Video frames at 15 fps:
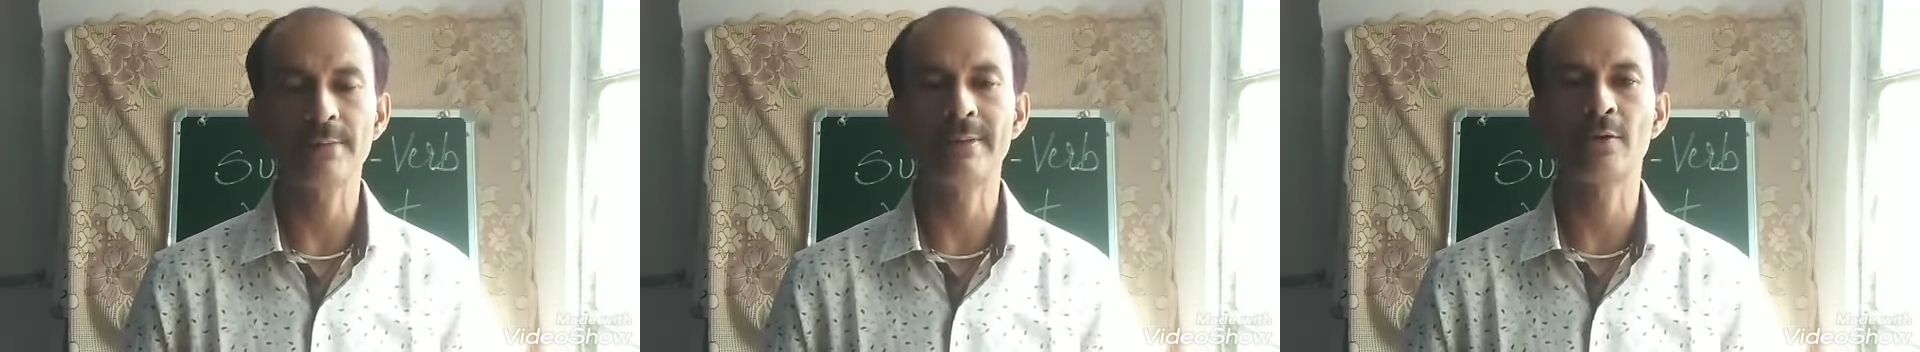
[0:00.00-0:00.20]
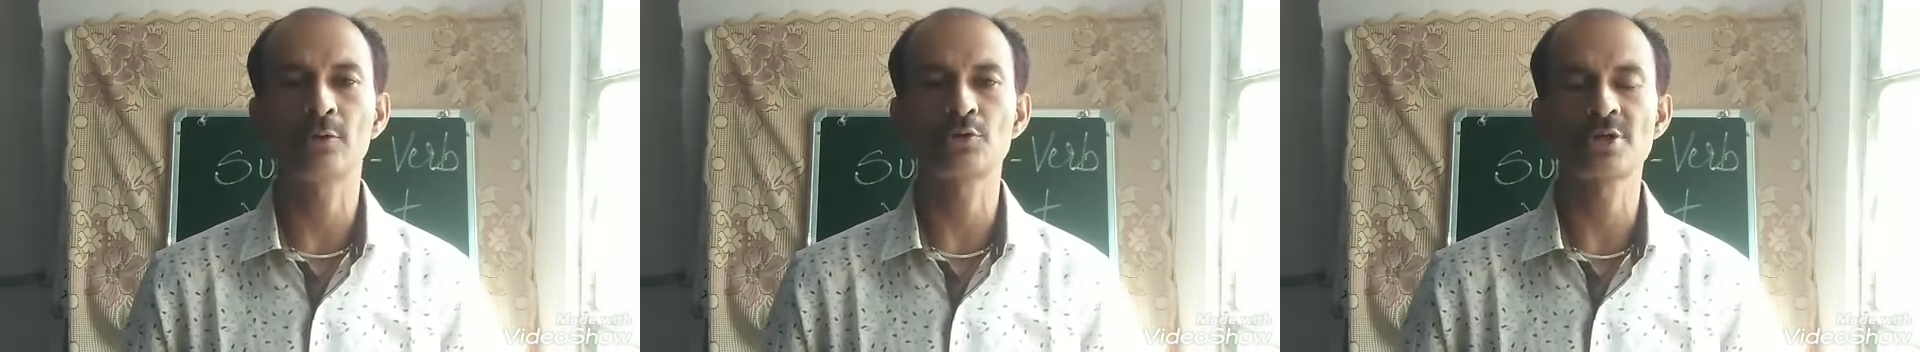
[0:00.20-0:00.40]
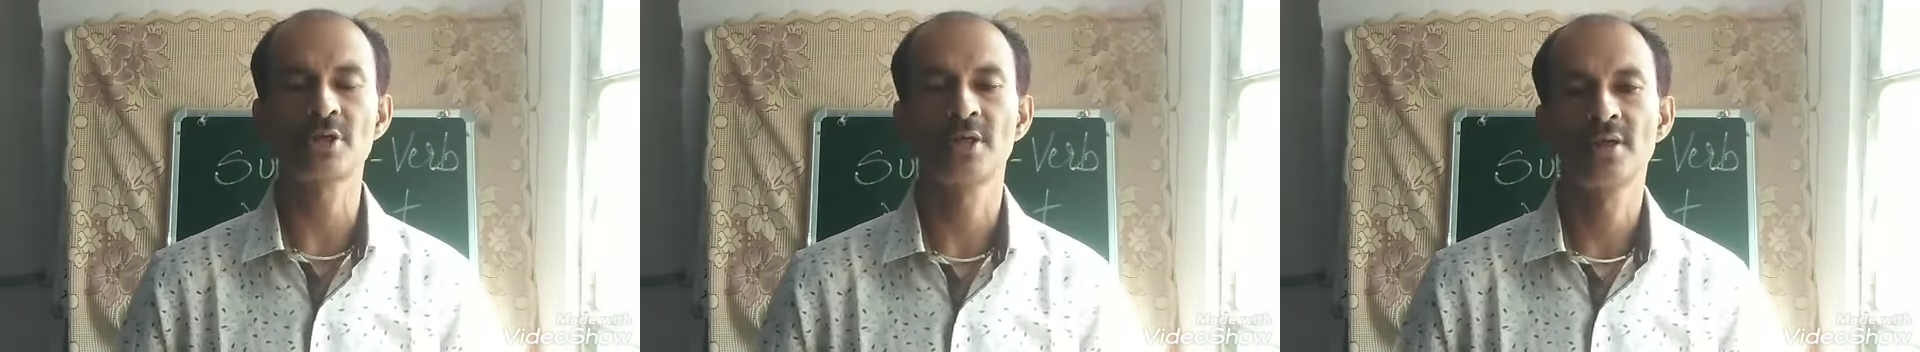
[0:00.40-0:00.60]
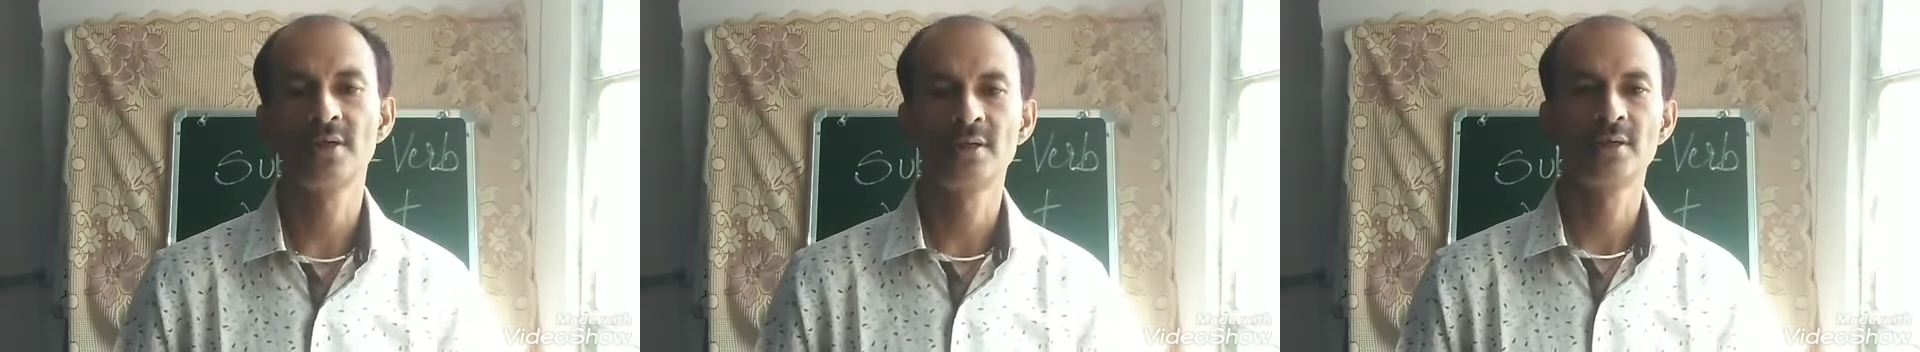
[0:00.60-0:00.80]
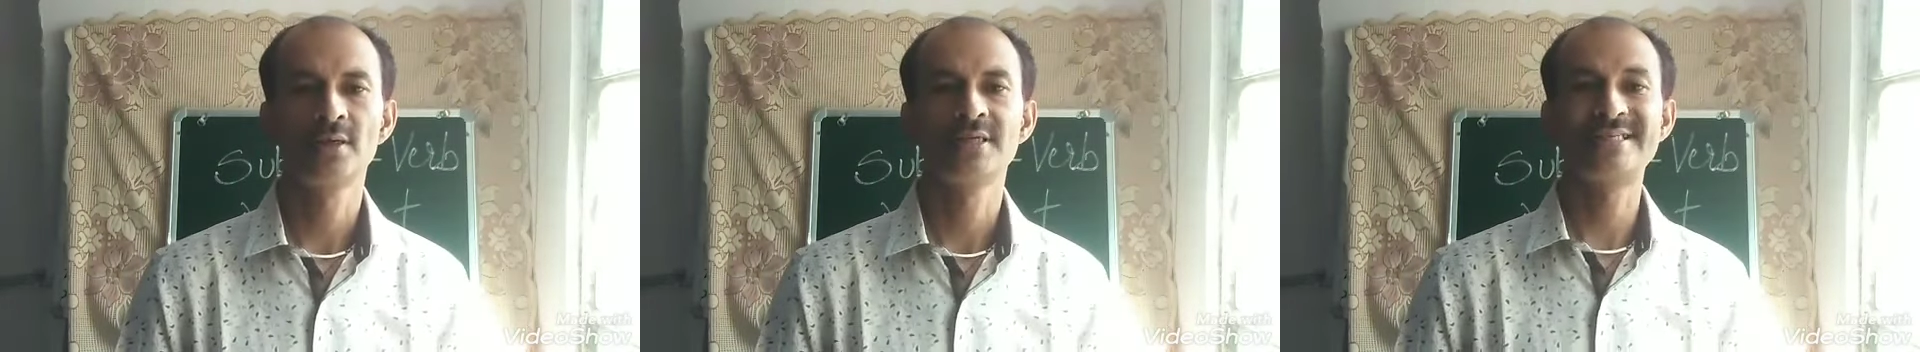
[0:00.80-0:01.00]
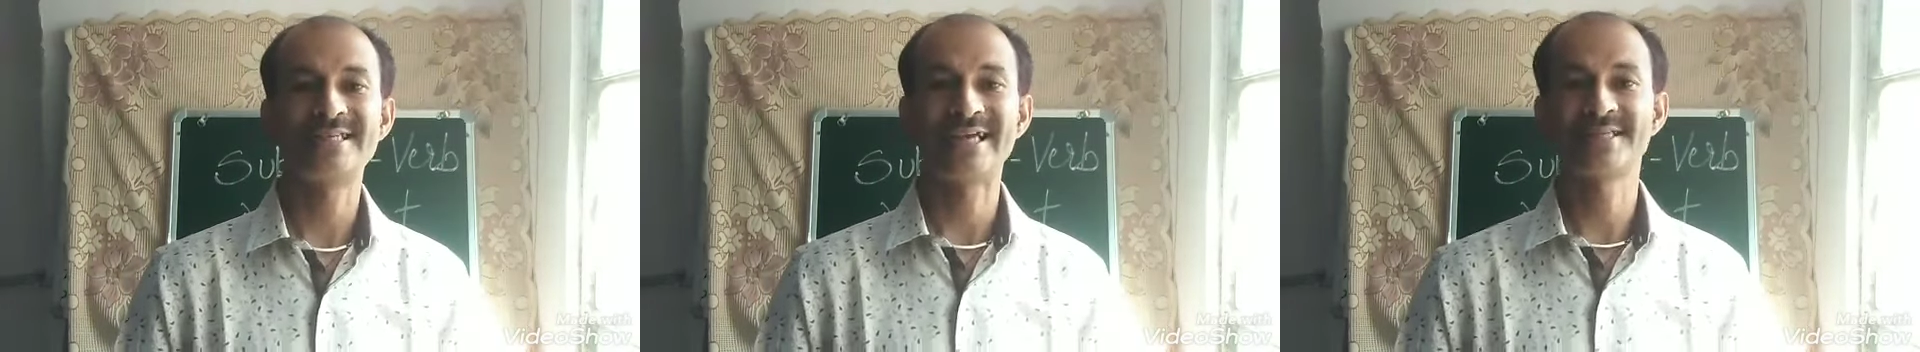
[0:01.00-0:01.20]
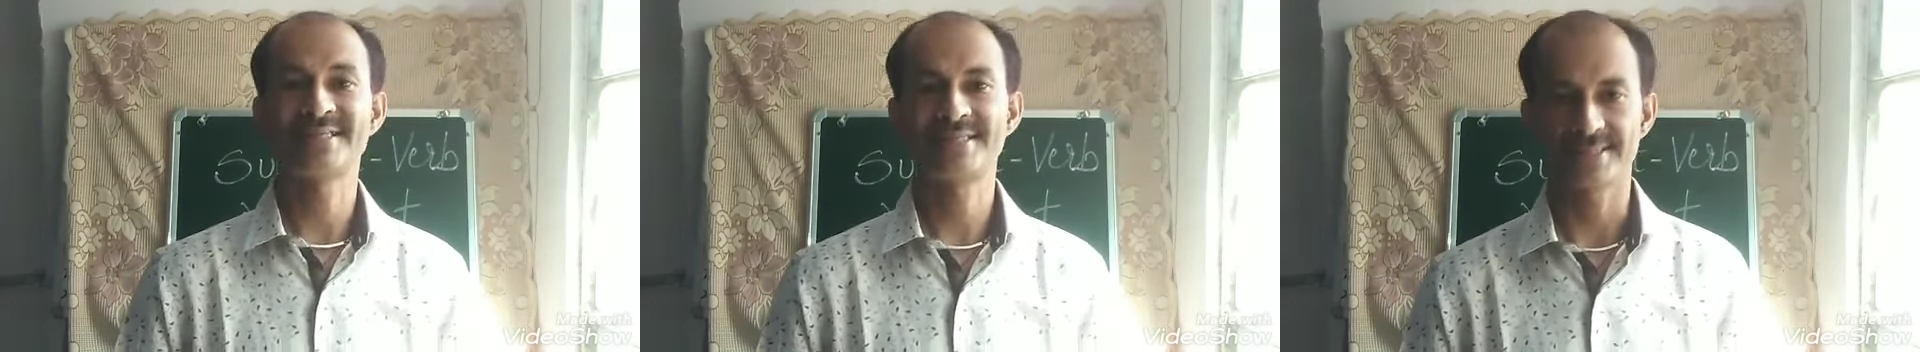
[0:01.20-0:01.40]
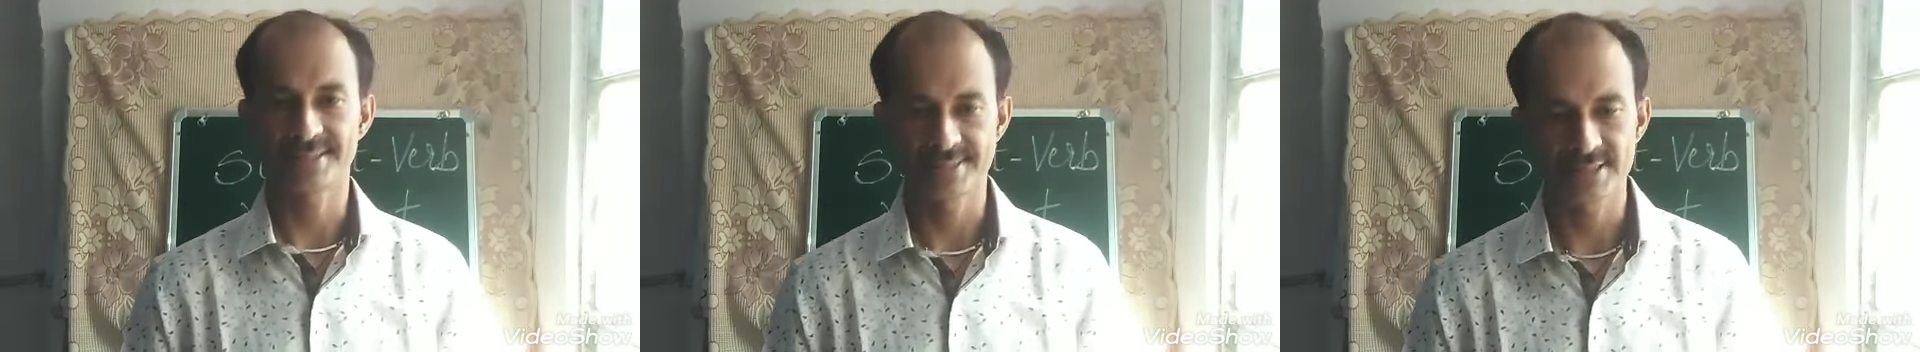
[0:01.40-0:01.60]
about
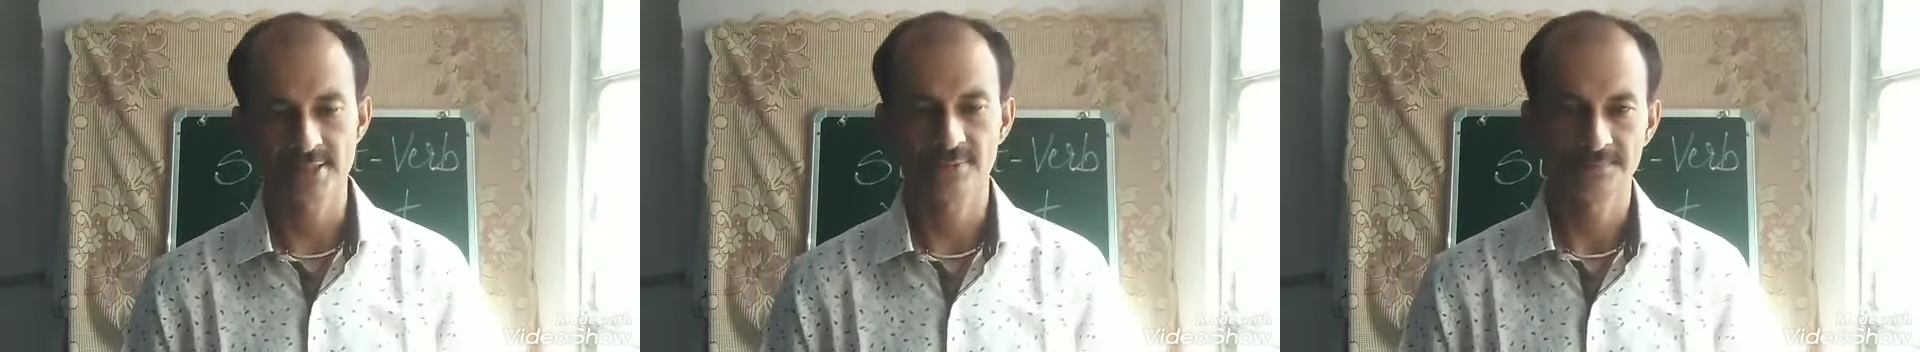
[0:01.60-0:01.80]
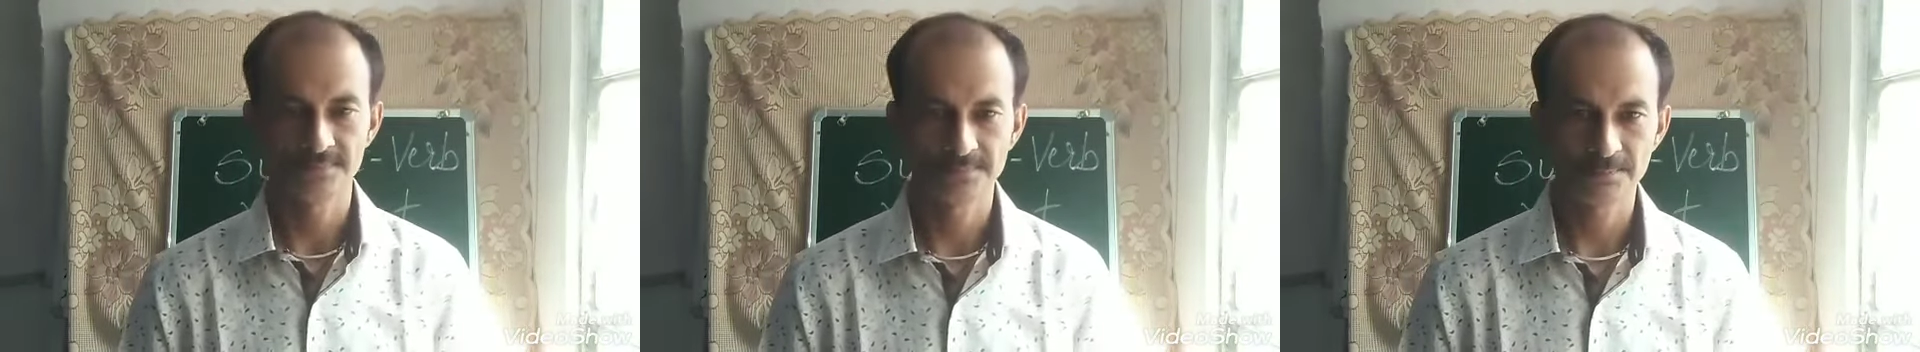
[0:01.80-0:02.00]
tenses.